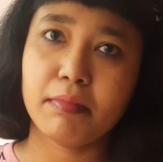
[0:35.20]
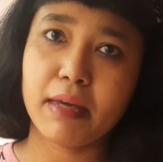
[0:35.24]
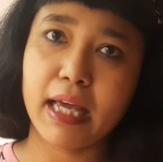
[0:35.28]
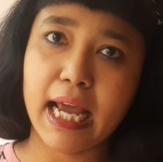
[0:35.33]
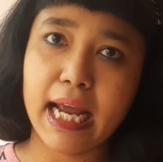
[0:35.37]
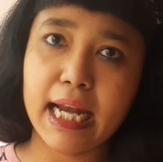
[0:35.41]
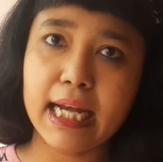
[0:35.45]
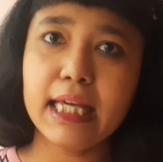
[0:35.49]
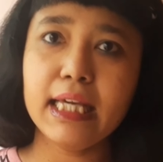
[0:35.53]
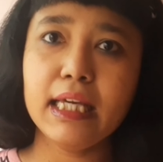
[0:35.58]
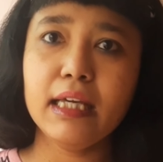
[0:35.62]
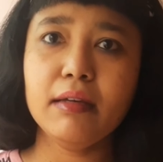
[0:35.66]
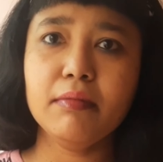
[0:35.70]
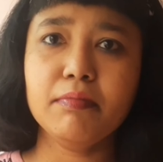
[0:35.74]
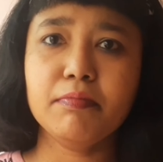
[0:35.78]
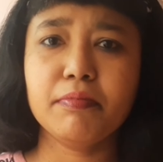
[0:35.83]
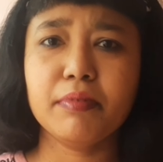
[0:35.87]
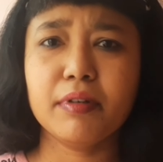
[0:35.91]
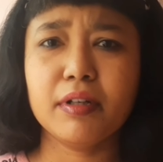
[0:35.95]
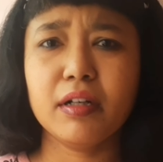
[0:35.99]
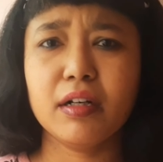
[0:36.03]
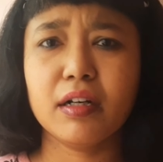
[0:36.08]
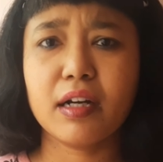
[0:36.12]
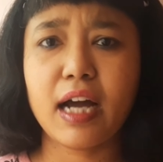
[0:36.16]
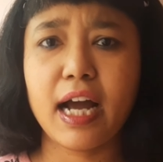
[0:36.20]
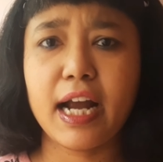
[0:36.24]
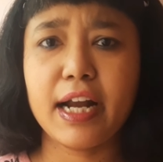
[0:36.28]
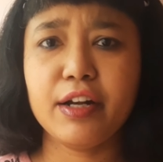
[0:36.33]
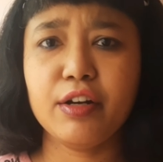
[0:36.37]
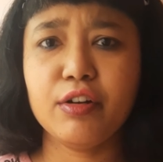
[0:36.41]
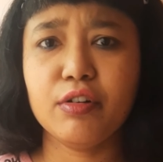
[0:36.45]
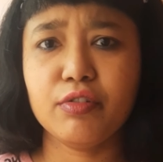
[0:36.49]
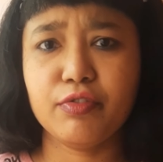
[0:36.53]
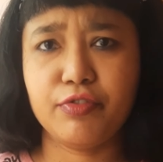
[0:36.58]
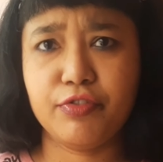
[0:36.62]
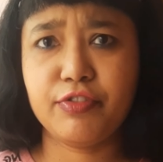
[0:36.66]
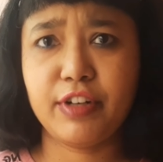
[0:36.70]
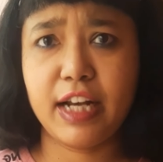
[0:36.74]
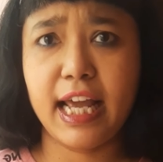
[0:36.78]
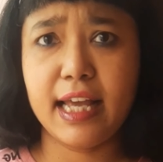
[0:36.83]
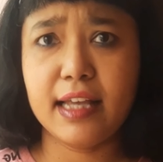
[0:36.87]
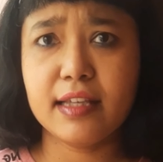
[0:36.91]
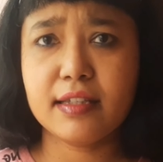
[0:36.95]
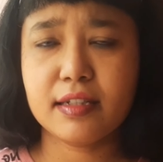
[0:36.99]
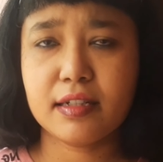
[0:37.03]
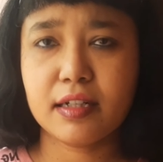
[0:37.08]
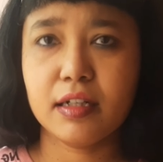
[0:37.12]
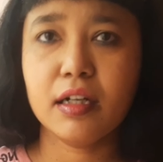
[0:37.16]
any kind of
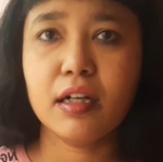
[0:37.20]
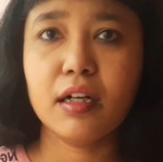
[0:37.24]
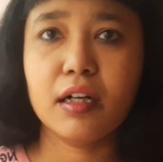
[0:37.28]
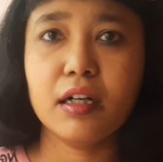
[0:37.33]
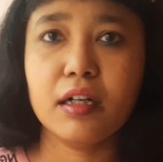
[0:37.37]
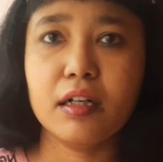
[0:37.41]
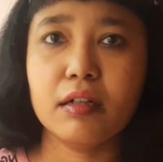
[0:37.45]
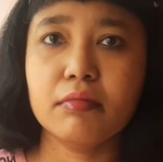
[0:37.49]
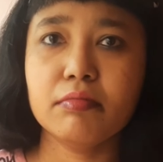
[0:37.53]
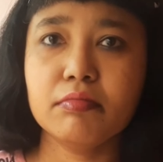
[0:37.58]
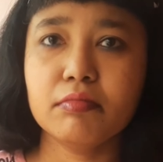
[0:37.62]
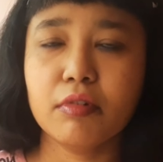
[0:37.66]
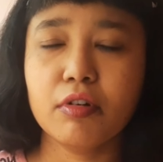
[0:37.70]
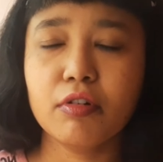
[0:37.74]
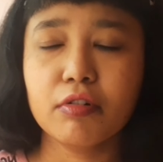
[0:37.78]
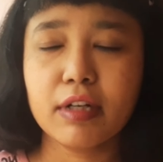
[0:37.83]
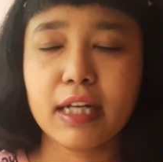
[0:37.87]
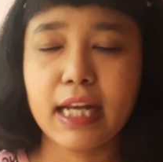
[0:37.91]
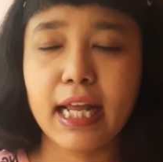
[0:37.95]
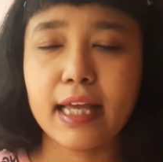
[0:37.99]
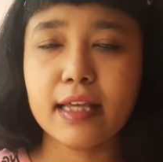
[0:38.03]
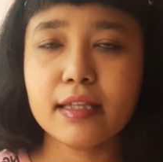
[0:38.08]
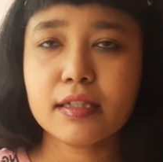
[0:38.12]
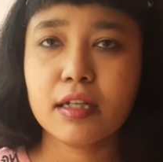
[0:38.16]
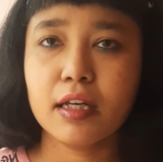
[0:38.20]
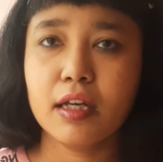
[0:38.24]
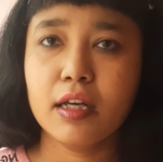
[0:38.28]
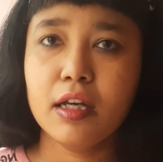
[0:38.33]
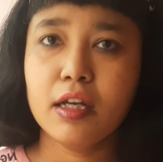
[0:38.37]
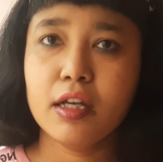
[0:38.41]
taste, own taste.